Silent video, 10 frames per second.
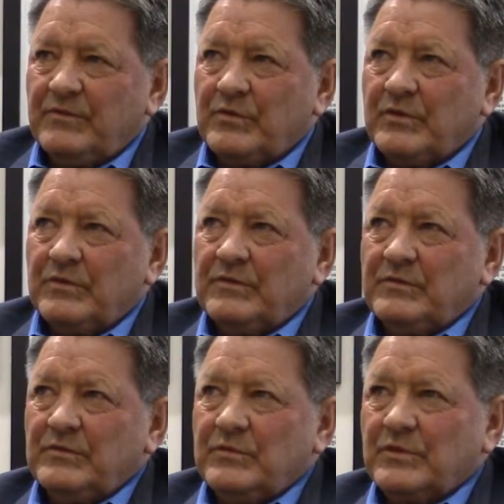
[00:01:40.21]

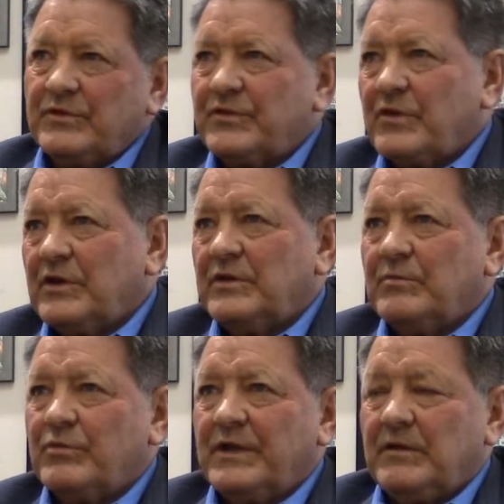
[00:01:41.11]
we're starting to
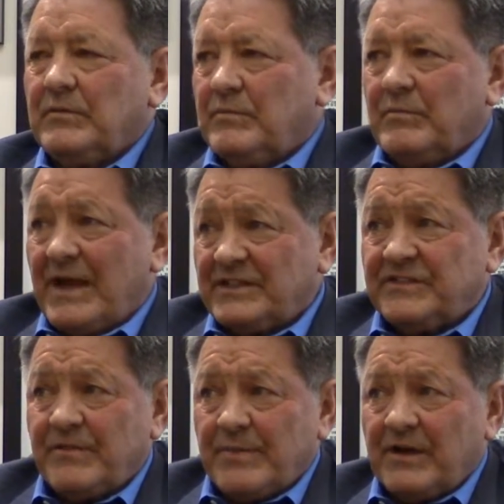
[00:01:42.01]
bring
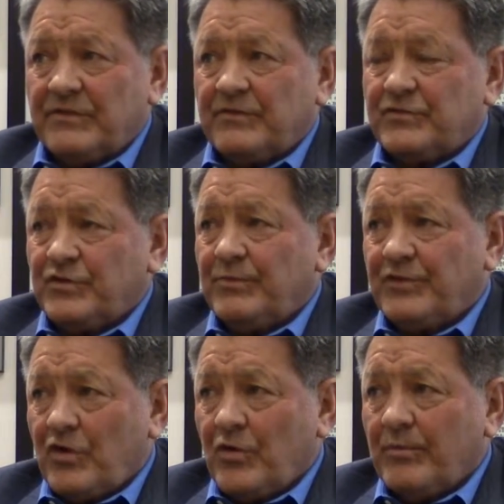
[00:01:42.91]
massive amounts of
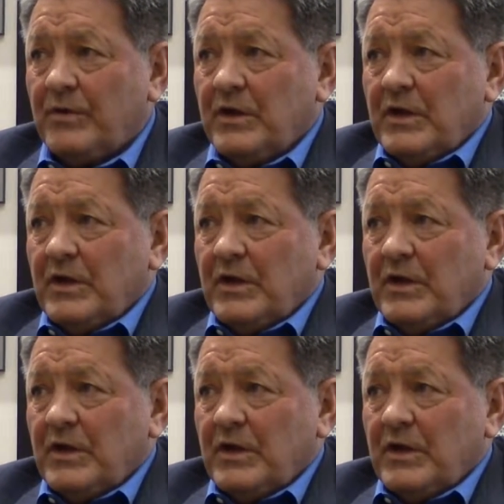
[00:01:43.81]
troops home